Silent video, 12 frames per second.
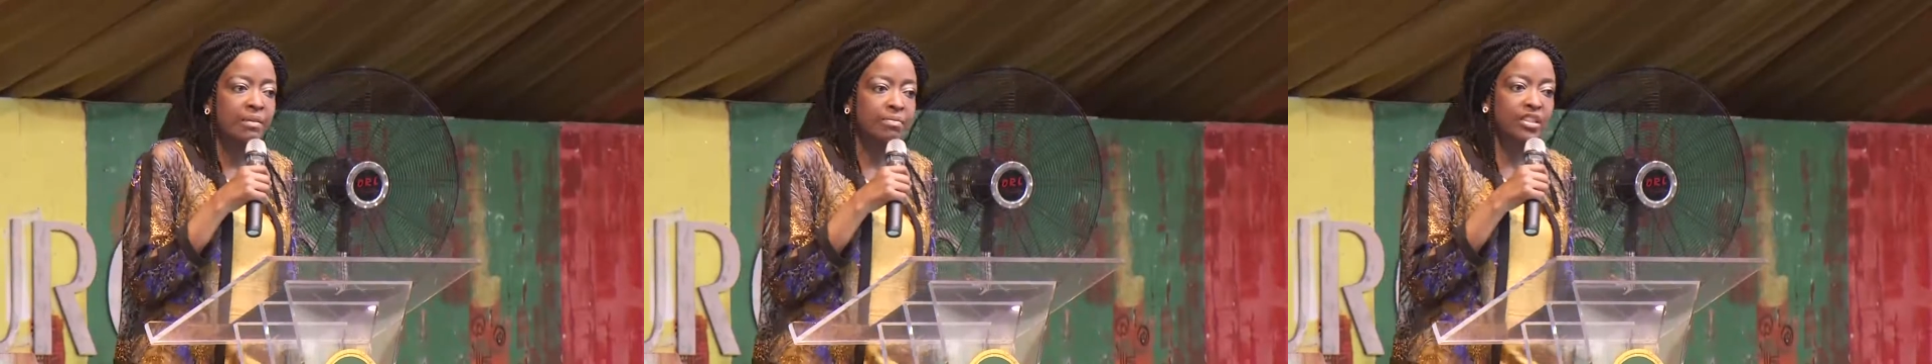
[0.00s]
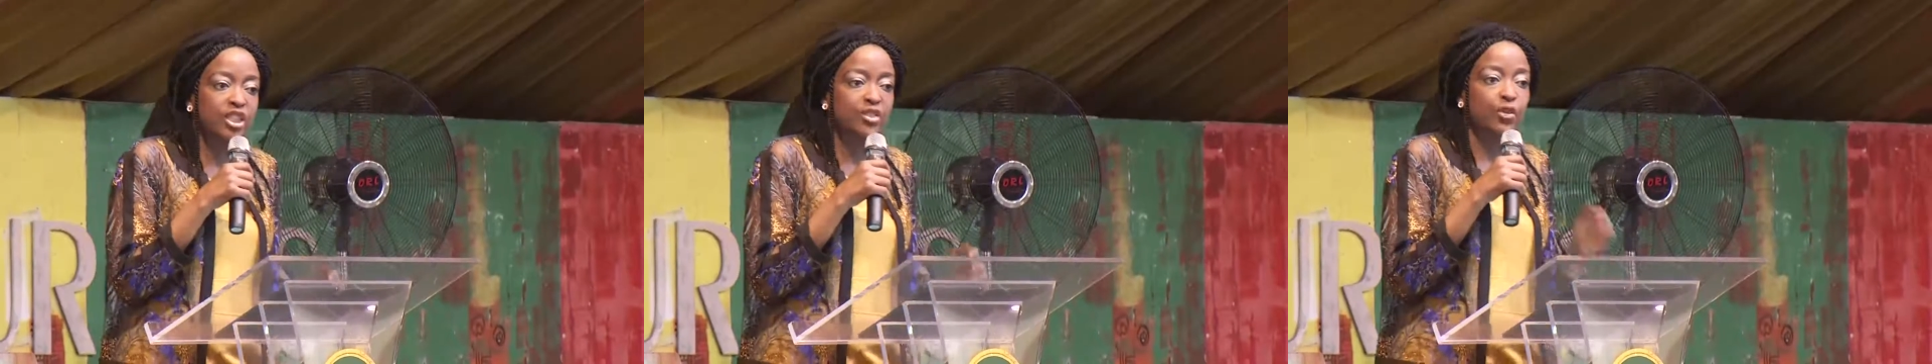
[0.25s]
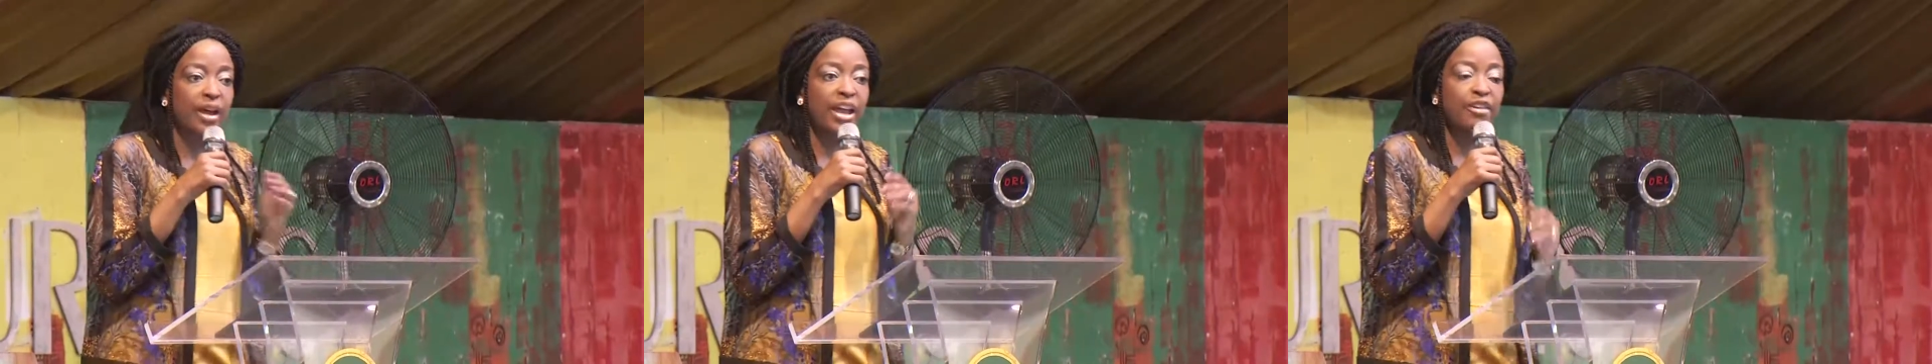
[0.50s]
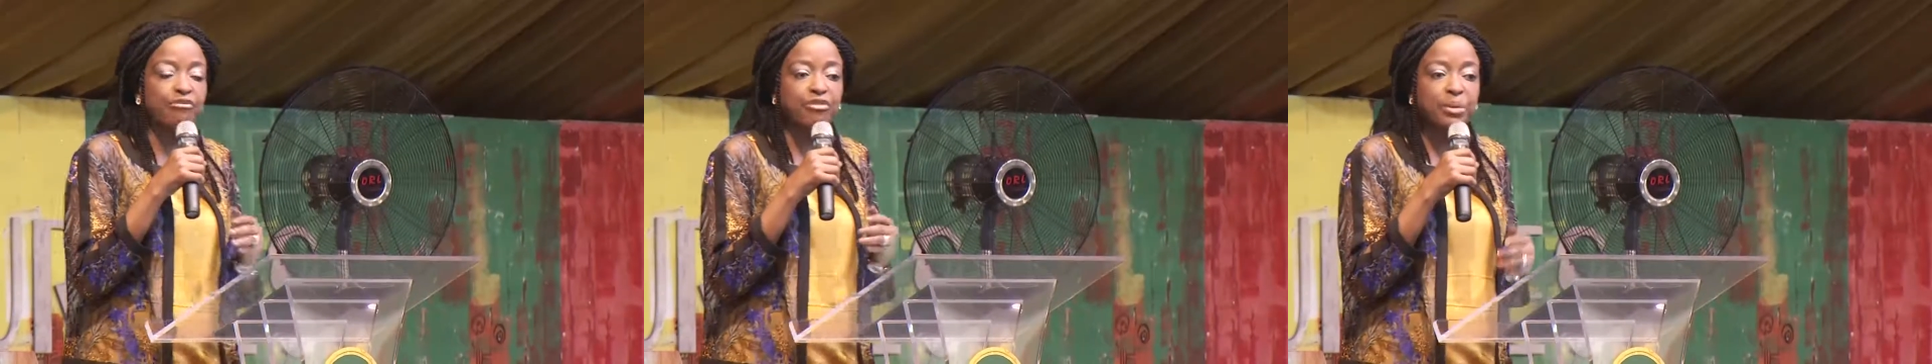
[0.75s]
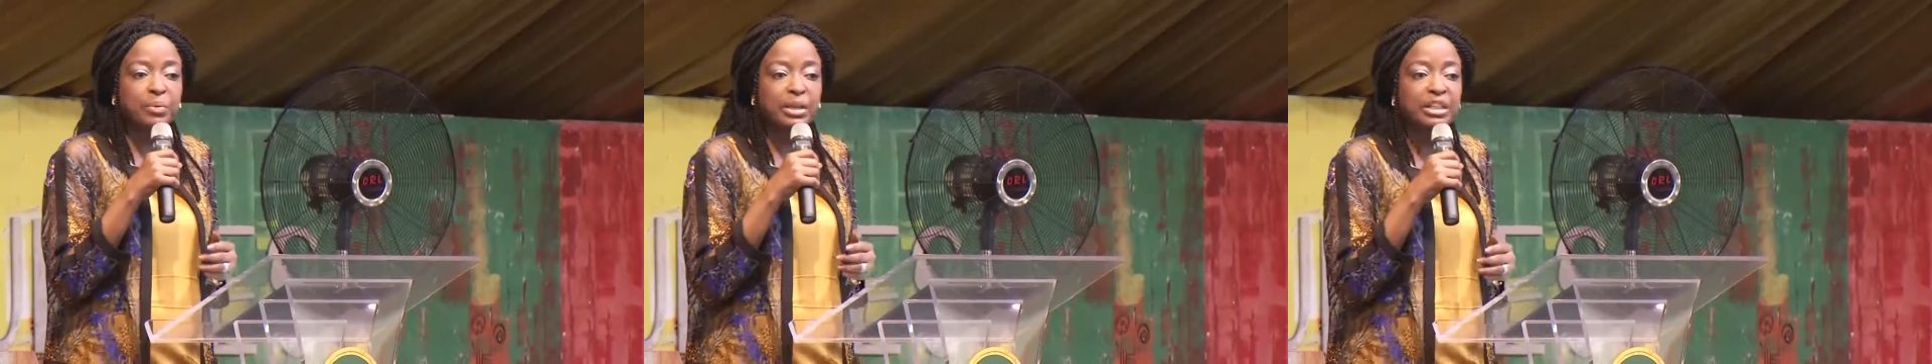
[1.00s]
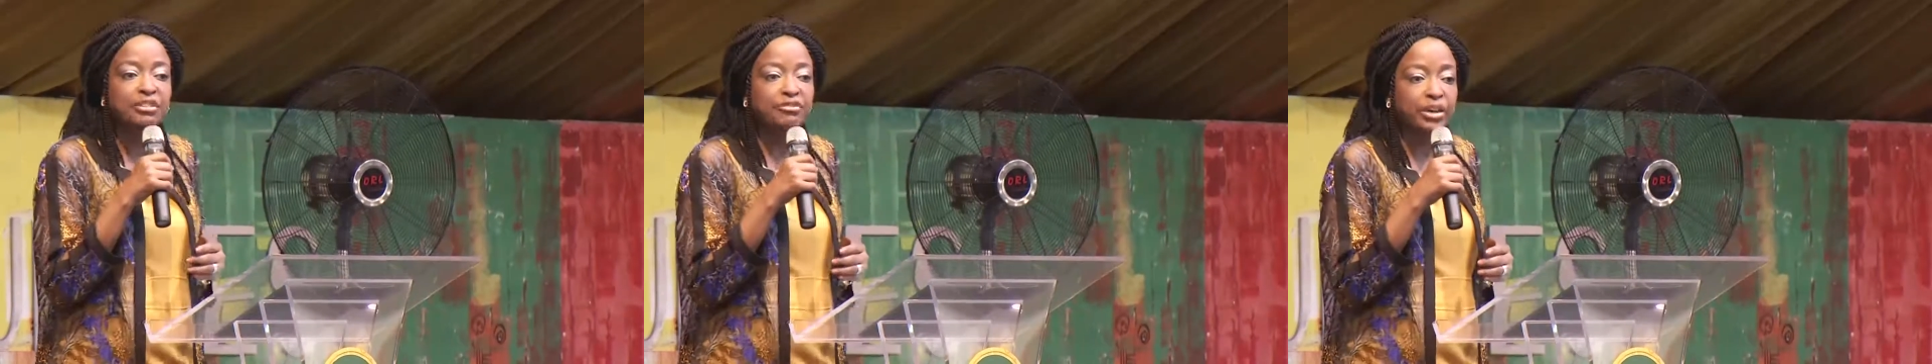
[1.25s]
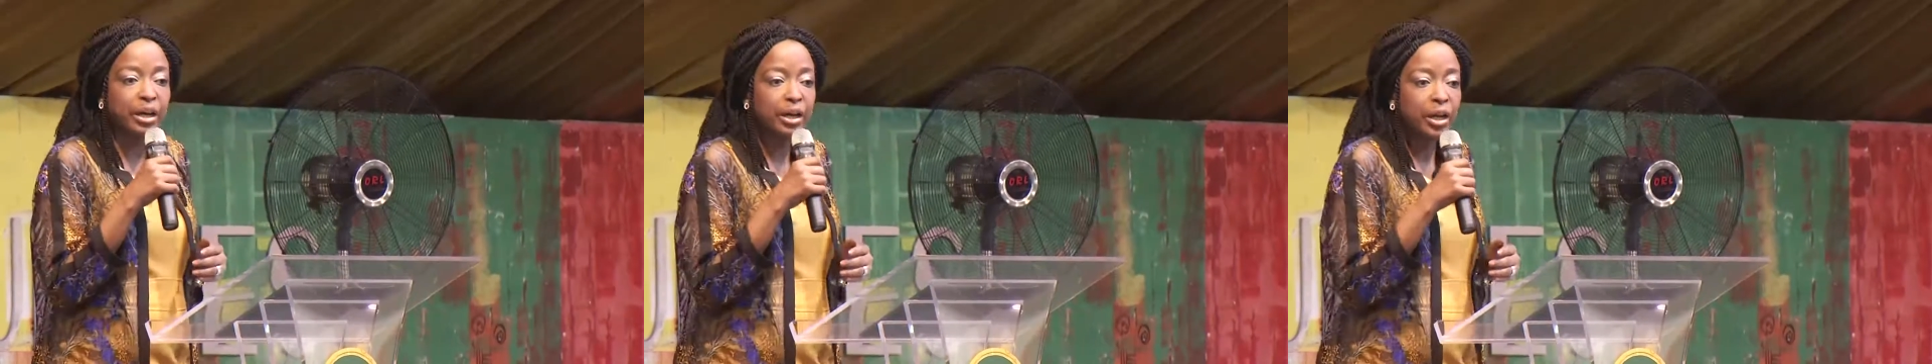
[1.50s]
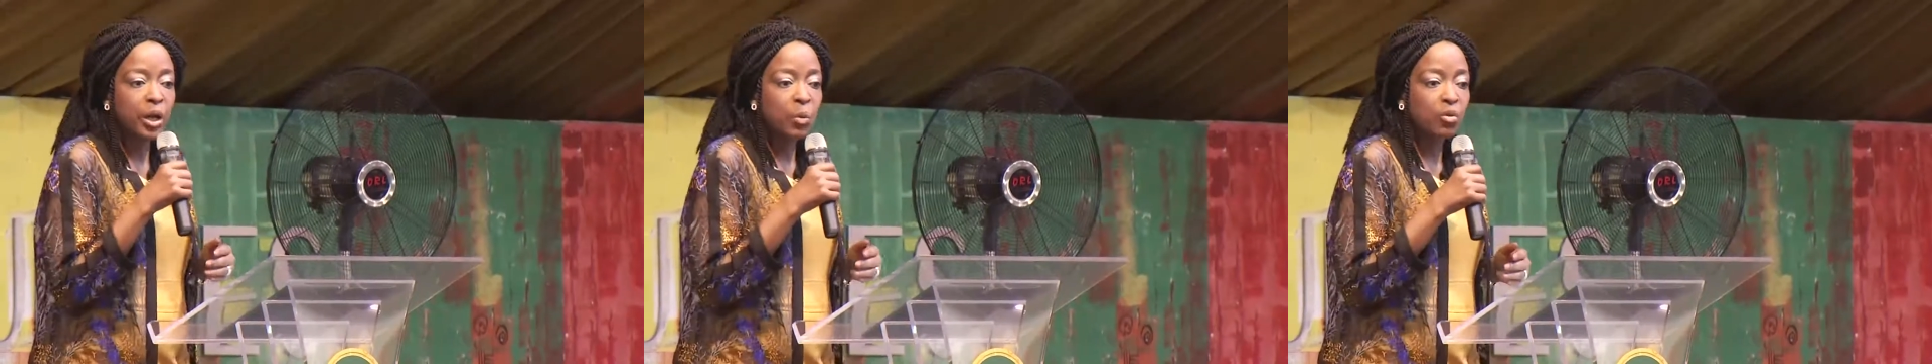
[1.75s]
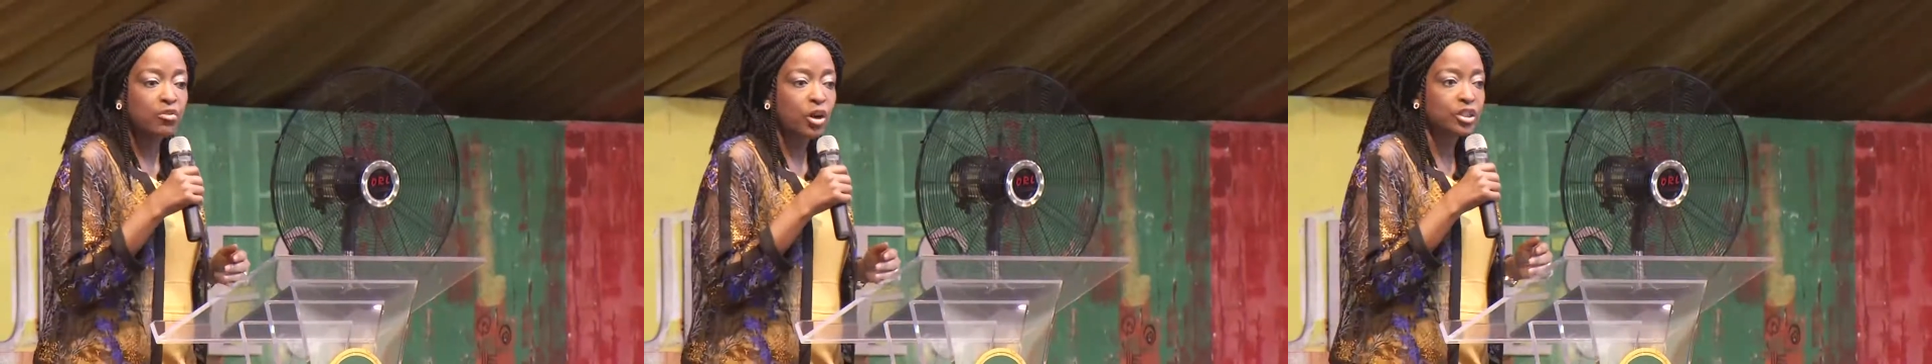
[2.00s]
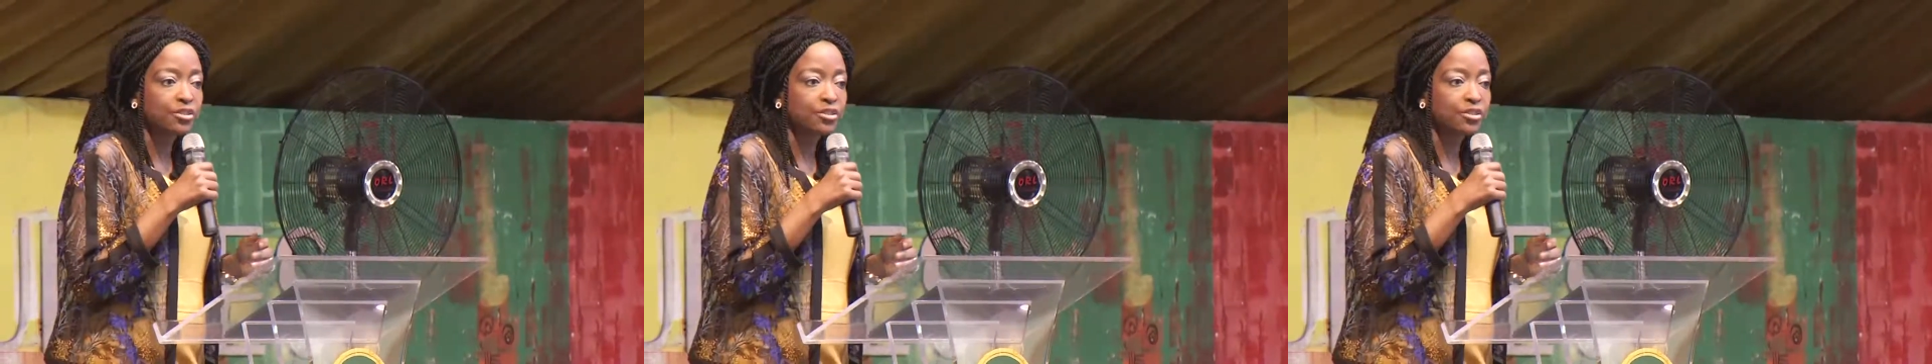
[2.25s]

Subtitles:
This is for every believer. We've got